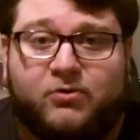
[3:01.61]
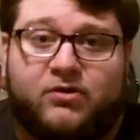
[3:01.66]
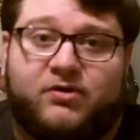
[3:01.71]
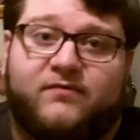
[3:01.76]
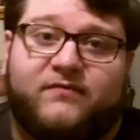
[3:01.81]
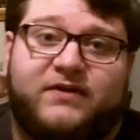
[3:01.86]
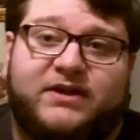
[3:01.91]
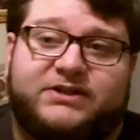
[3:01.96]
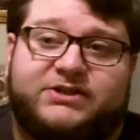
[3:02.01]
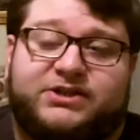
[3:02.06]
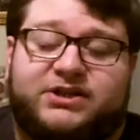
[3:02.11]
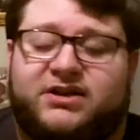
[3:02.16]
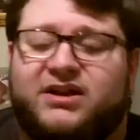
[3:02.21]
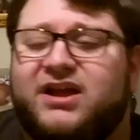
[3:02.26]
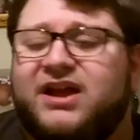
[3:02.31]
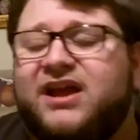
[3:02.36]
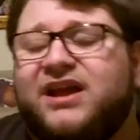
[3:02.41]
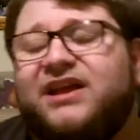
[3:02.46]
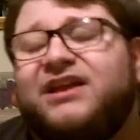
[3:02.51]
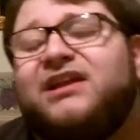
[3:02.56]
book convention,
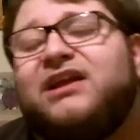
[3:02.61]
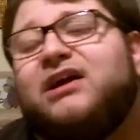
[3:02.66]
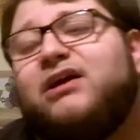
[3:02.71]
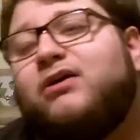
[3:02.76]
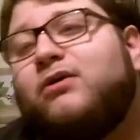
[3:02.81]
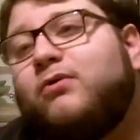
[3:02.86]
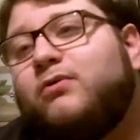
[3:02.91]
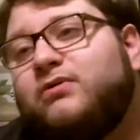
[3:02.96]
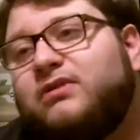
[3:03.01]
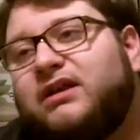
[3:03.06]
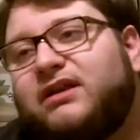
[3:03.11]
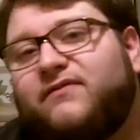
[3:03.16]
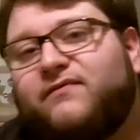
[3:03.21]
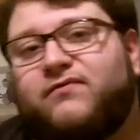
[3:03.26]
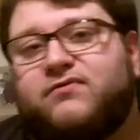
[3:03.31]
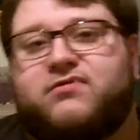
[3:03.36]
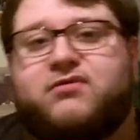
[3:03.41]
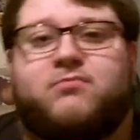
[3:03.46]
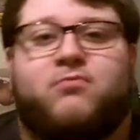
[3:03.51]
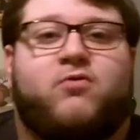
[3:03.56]
you're not going there
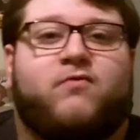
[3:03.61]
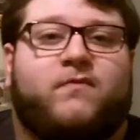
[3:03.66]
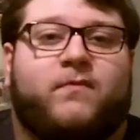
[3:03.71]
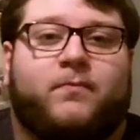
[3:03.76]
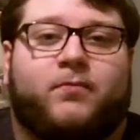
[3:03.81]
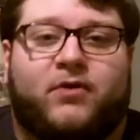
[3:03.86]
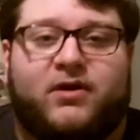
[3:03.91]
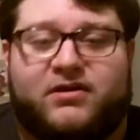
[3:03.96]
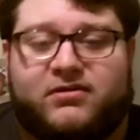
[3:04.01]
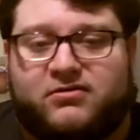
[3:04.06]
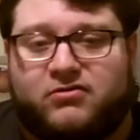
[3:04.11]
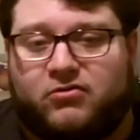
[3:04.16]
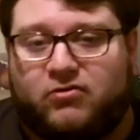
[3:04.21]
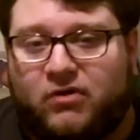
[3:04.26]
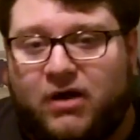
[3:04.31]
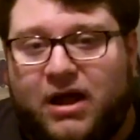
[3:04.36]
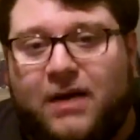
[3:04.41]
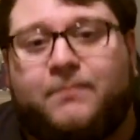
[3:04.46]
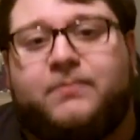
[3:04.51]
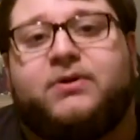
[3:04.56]
for some overpriced
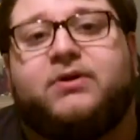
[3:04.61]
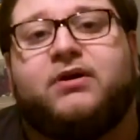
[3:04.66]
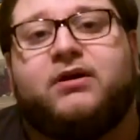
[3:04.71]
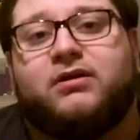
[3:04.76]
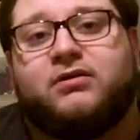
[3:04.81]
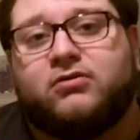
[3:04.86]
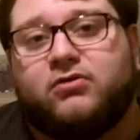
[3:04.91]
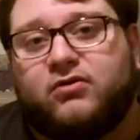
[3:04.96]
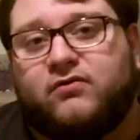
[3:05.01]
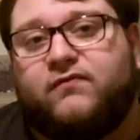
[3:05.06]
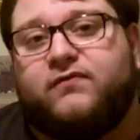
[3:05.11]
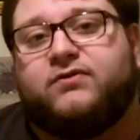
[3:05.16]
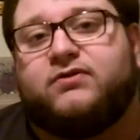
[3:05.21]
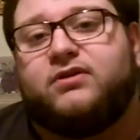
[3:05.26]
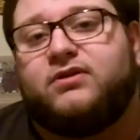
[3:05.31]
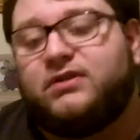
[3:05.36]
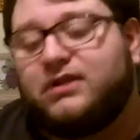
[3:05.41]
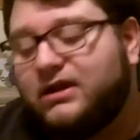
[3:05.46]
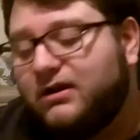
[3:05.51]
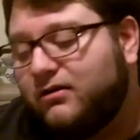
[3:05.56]
crap. You gotta look for
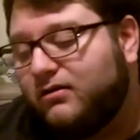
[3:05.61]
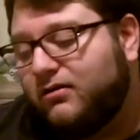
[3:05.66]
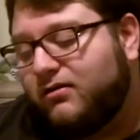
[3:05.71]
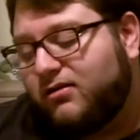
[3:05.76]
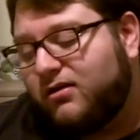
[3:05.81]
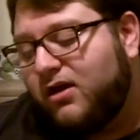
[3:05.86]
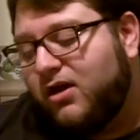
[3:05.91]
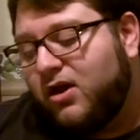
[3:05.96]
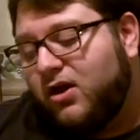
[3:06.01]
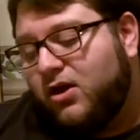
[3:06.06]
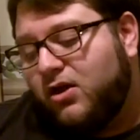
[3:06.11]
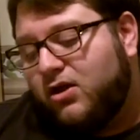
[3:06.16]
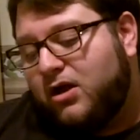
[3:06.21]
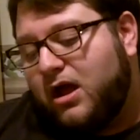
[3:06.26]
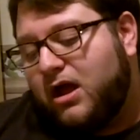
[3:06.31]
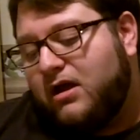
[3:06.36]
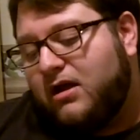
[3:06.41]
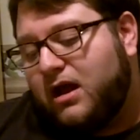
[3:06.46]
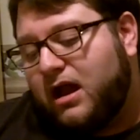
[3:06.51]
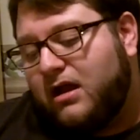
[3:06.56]
the deals,
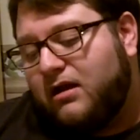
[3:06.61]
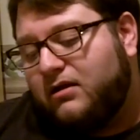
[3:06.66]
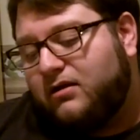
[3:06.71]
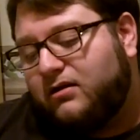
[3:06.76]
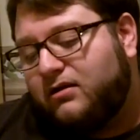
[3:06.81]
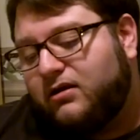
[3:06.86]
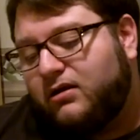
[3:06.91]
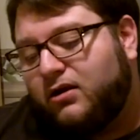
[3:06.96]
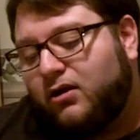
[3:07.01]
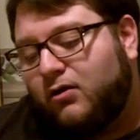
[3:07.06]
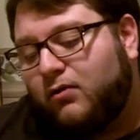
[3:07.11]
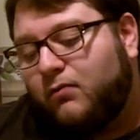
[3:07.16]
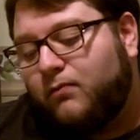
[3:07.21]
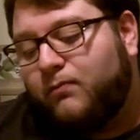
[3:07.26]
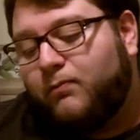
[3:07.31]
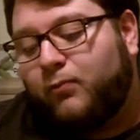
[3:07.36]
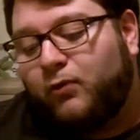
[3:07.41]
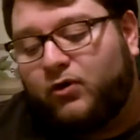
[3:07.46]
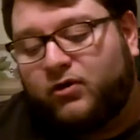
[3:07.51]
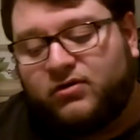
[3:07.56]
and
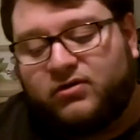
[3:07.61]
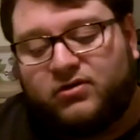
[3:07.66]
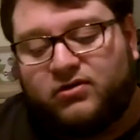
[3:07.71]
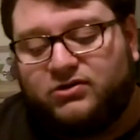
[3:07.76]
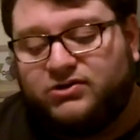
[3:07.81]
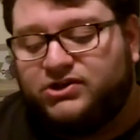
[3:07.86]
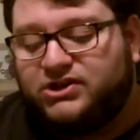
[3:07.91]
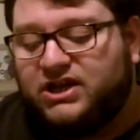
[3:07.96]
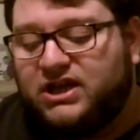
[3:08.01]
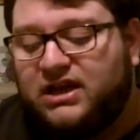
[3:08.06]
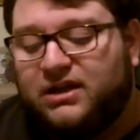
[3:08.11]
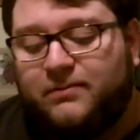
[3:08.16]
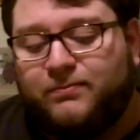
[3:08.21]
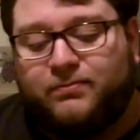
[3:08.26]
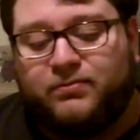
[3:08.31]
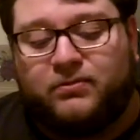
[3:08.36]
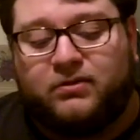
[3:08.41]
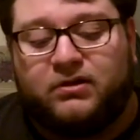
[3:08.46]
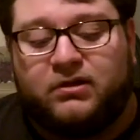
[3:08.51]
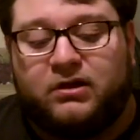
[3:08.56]
books are
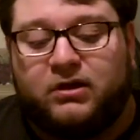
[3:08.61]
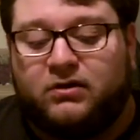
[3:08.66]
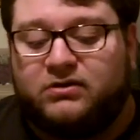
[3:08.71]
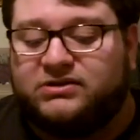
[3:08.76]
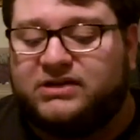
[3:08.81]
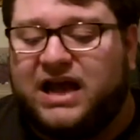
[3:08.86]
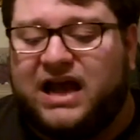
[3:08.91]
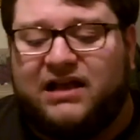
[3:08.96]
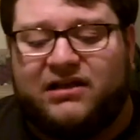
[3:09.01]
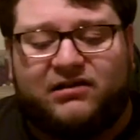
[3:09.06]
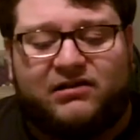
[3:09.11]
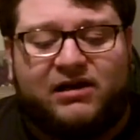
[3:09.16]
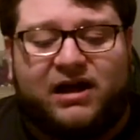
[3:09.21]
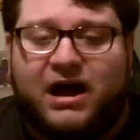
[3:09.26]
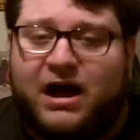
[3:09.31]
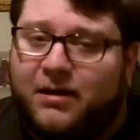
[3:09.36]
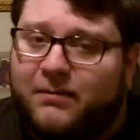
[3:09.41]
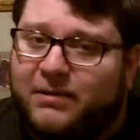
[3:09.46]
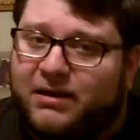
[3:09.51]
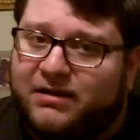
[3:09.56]
cheap, dollar
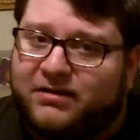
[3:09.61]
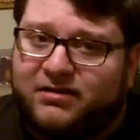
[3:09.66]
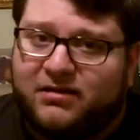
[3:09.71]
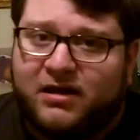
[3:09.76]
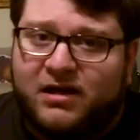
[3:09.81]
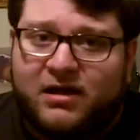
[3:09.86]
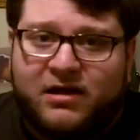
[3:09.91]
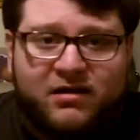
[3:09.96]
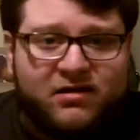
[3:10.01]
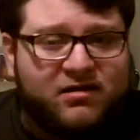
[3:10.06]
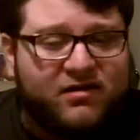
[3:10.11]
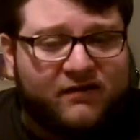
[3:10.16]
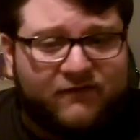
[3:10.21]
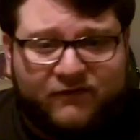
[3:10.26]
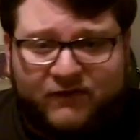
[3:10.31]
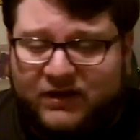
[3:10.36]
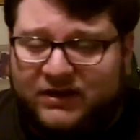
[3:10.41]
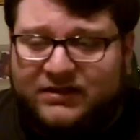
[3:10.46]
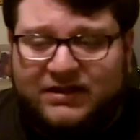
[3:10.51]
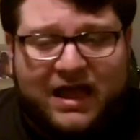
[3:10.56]
comics,
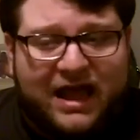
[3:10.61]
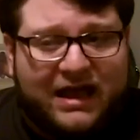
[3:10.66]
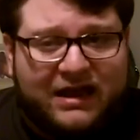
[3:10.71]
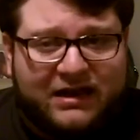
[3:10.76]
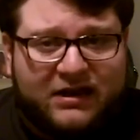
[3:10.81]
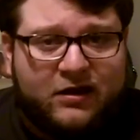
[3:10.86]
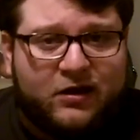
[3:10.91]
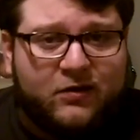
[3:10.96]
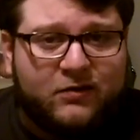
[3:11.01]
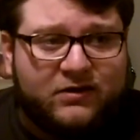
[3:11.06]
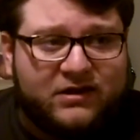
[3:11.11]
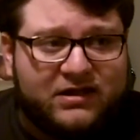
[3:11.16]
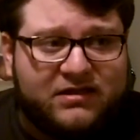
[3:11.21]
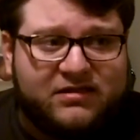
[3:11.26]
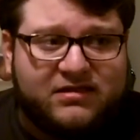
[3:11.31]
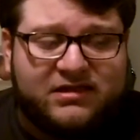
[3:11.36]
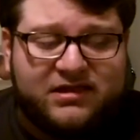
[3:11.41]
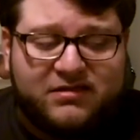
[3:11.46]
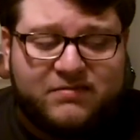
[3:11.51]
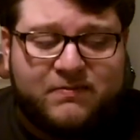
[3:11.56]
stuff like that, and
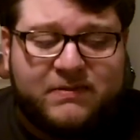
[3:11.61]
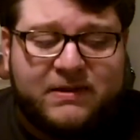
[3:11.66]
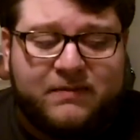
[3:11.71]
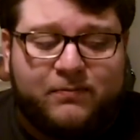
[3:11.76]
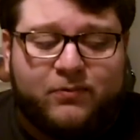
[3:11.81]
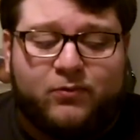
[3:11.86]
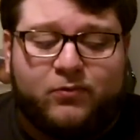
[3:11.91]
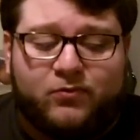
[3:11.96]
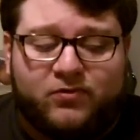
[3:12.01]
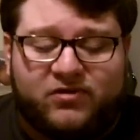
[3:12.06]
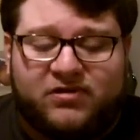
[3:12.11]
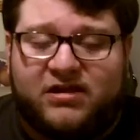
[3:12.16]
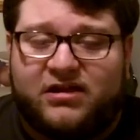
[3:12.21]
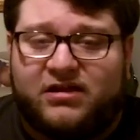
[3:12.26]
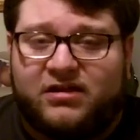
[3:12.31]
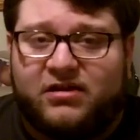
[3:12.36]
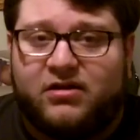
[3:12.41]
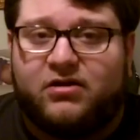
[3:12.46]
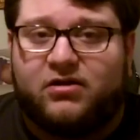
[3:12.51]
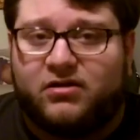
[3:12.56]
these people will
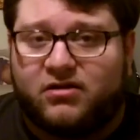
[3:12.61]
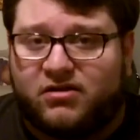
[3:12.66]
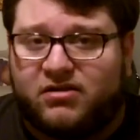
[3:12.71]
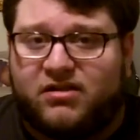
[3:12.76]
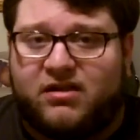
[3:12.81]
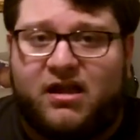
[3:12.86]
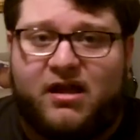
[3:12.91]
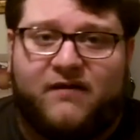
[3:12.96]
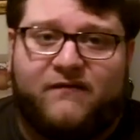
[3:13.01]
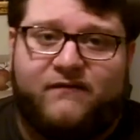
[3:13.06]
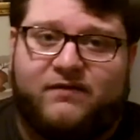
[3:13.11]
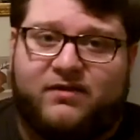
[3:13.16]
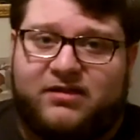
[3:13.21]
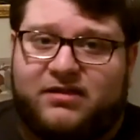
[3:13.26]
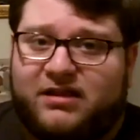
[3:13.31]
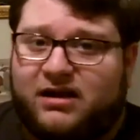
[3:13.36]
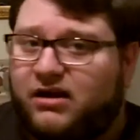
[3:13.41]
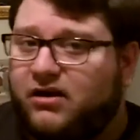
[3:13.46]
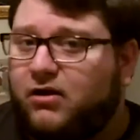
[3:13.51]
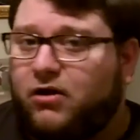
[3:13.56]
sell you good stuff.
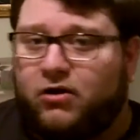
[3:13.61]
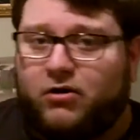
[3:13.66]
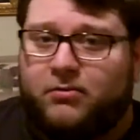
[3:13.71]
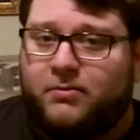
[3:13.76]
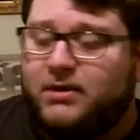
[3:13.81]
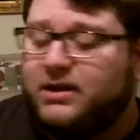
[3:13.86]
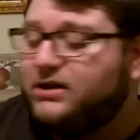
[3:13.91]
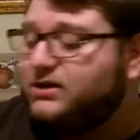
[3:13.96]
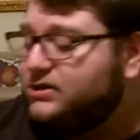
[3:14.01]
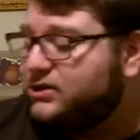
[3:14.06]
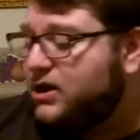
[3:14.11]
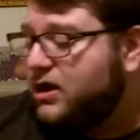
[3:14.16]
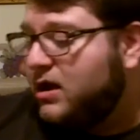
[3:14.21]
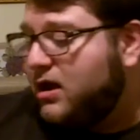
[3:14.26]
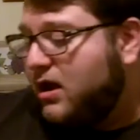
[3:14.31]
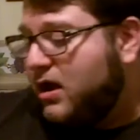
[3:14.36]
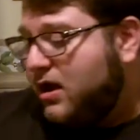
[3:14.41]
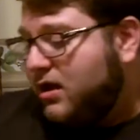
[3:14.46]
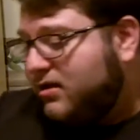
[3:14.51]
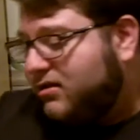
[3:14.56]
It's not garbage.
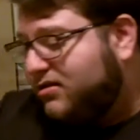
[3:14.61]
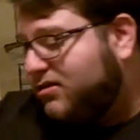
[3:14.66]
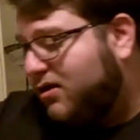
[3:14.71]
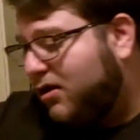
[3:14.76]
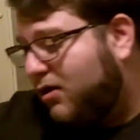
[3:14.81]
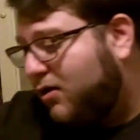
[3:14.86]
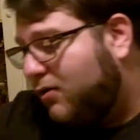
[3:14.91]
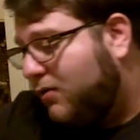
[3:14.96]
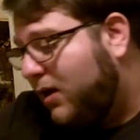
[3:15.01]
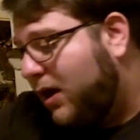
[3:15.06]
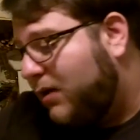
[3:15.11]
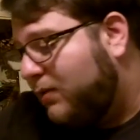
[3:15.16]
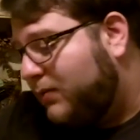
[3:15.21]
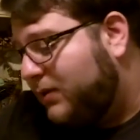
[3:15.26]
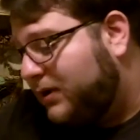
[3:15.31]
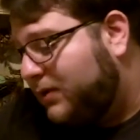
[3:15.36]
So